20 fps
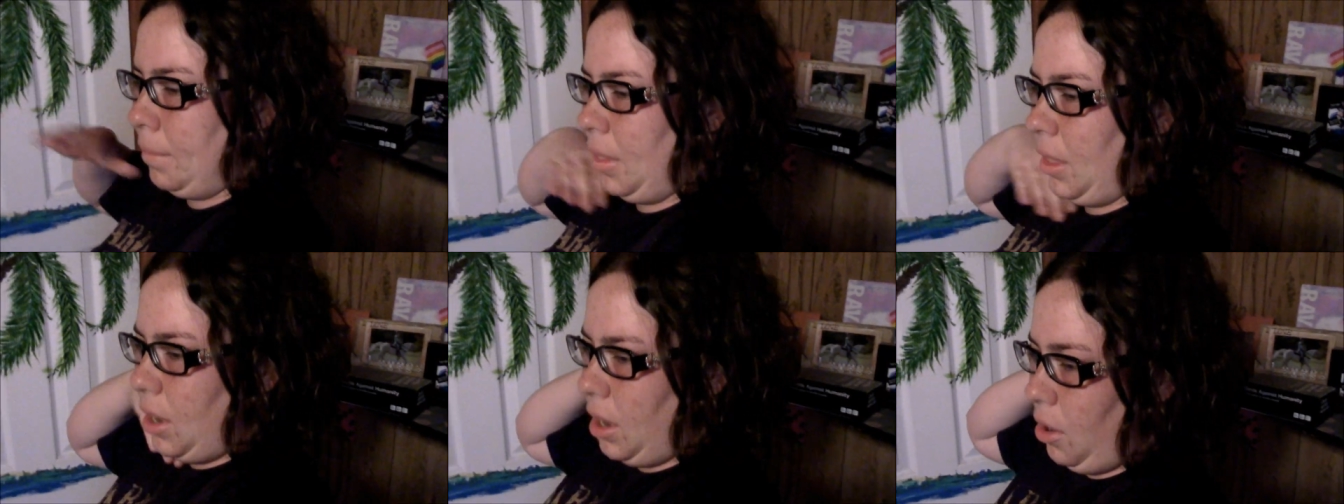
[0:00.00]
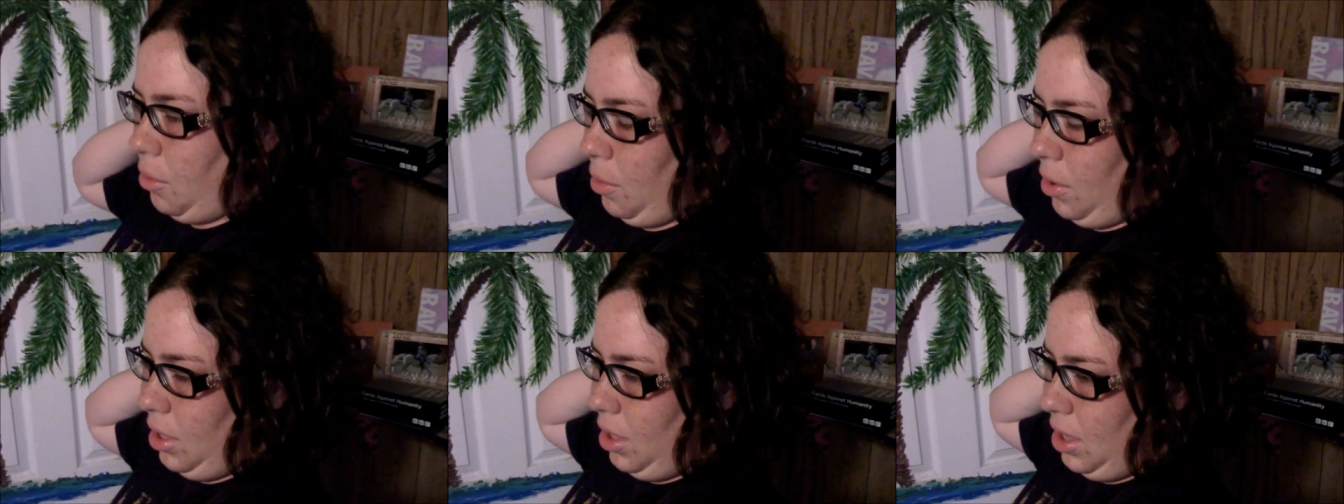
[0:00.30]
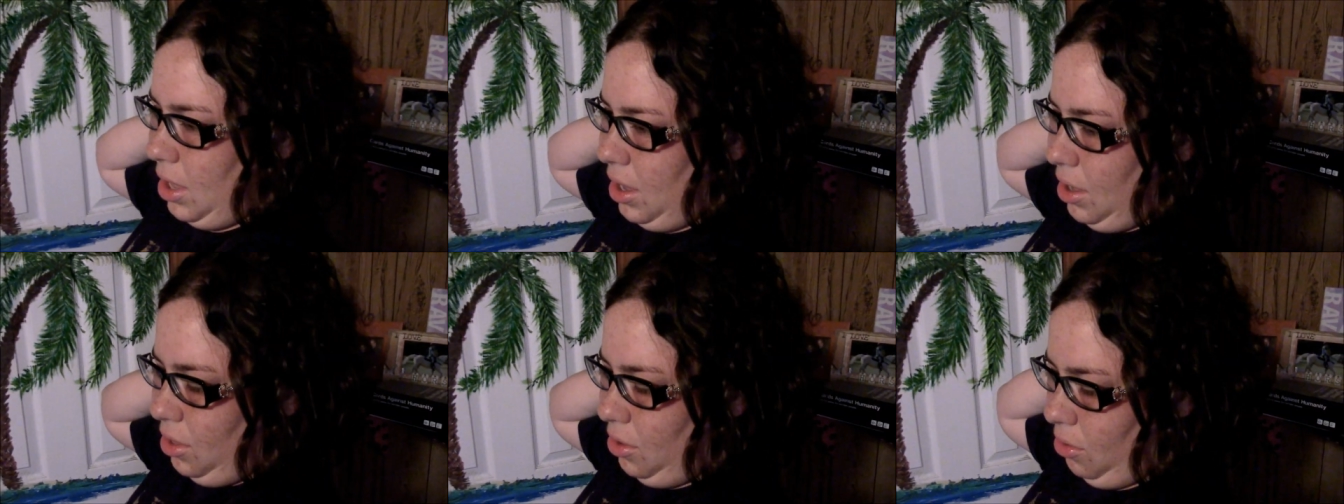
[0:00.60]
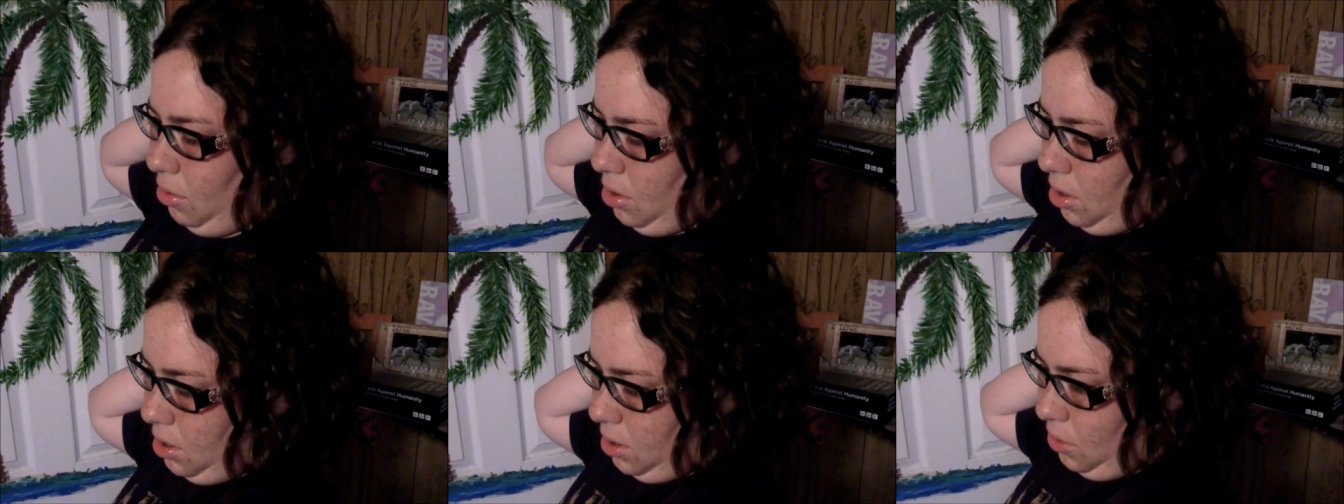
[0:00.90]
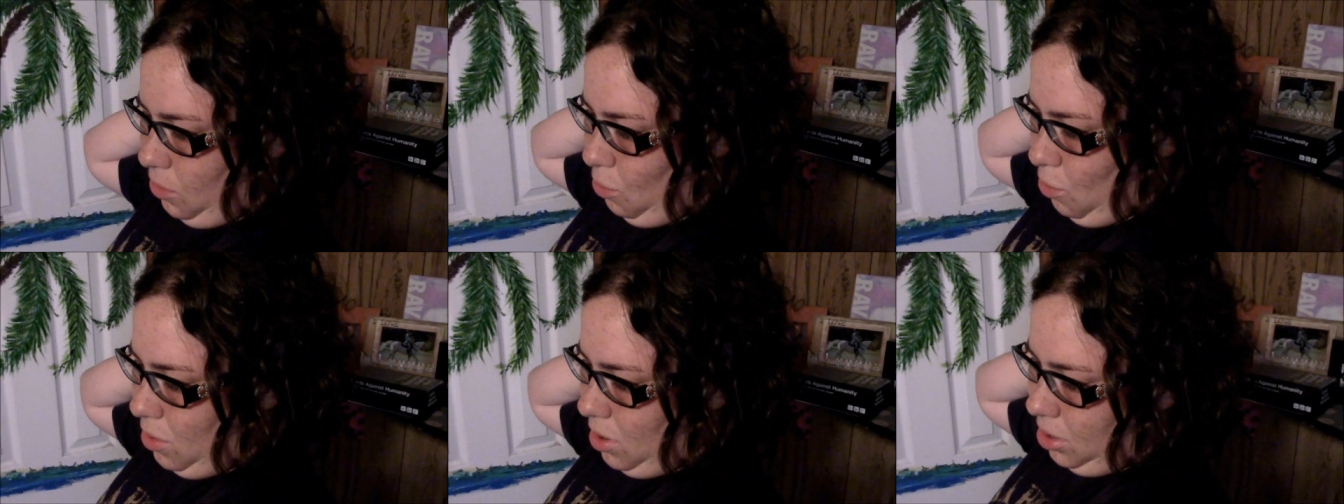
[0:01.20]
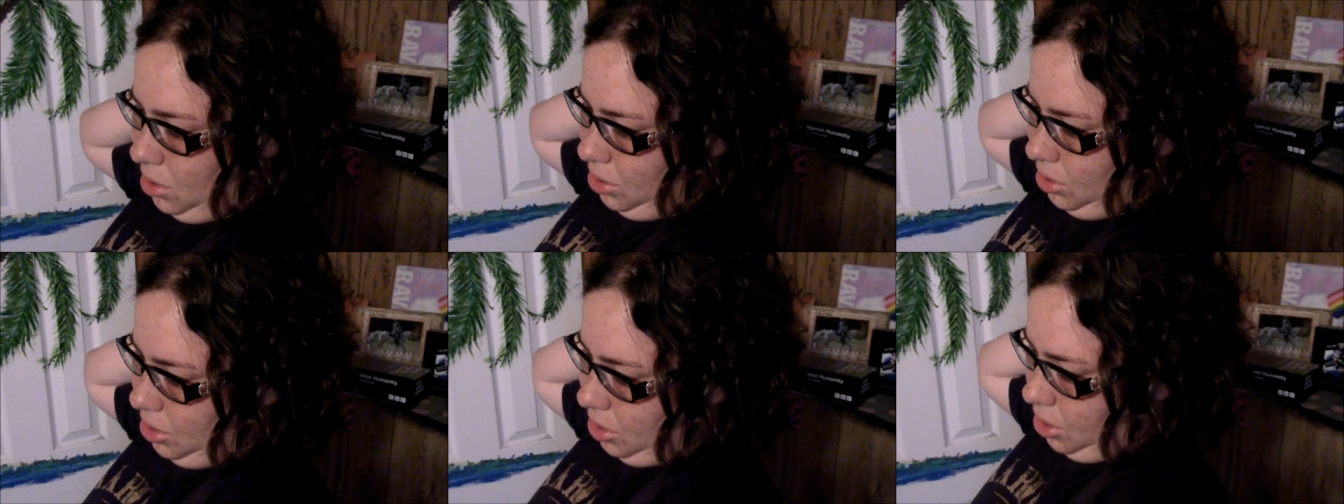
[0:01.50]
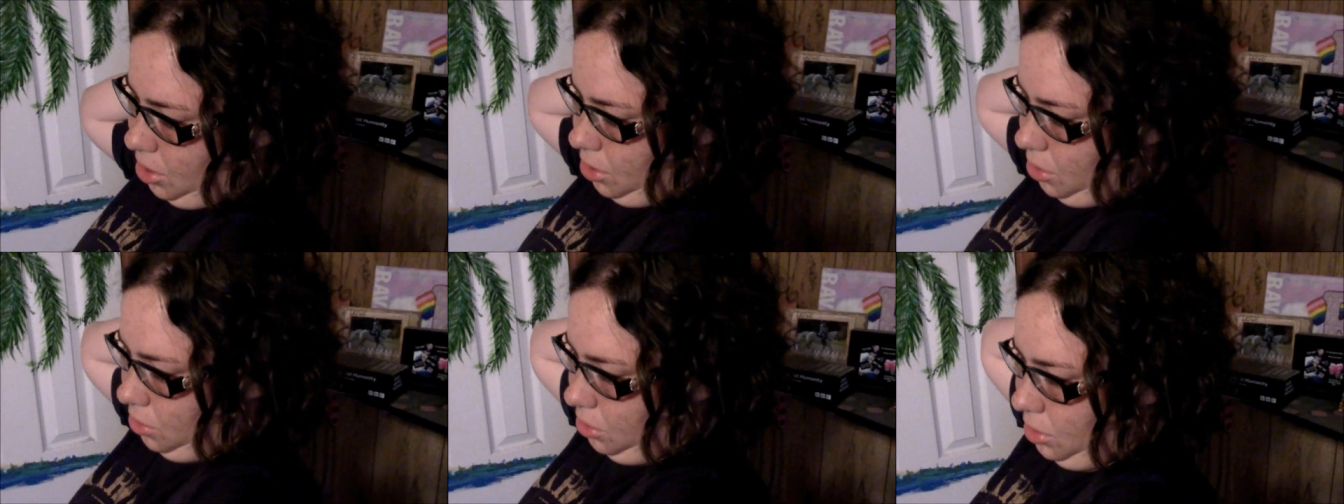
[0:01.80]
And I really do not want to
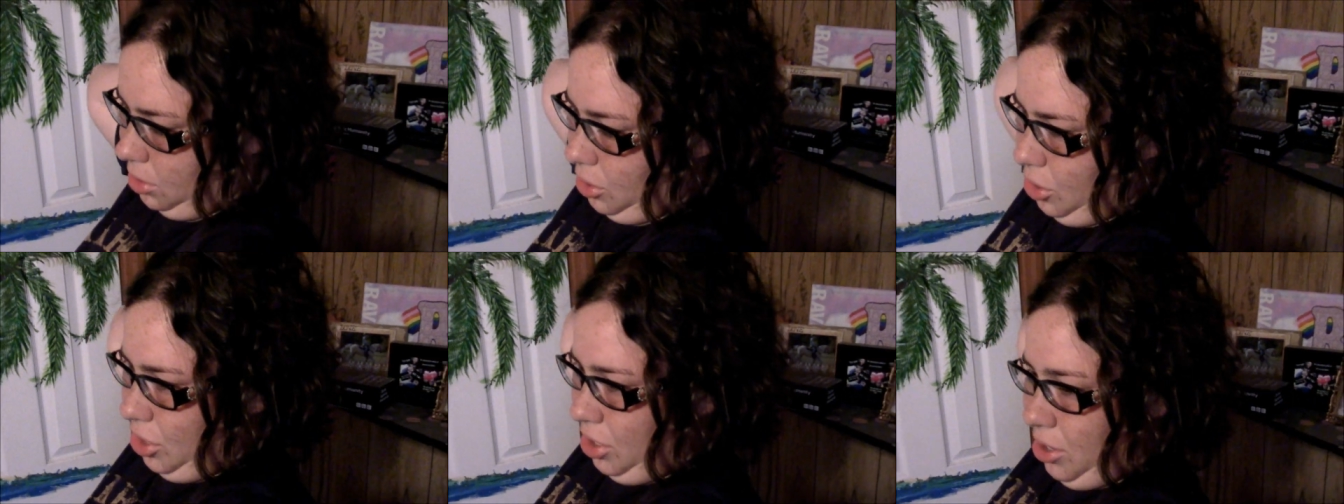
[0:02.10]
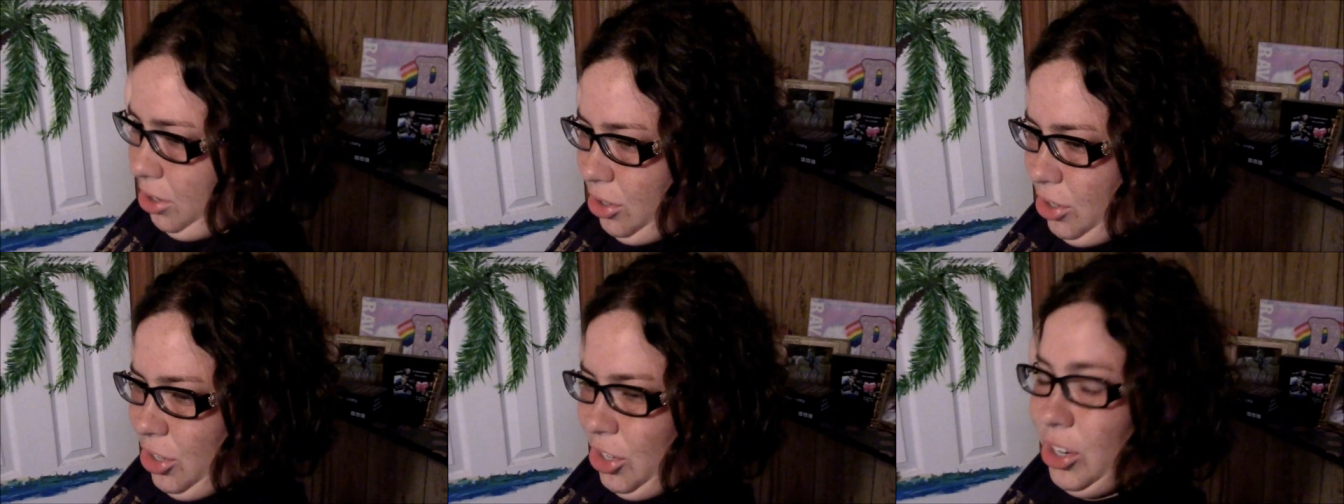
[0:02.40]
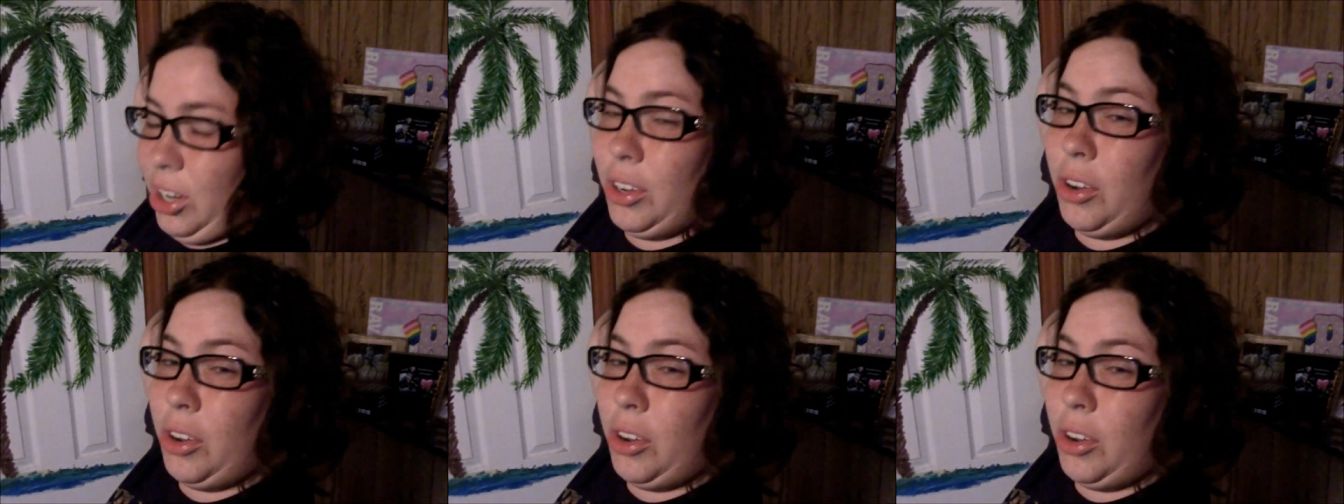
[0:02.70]
go to the church.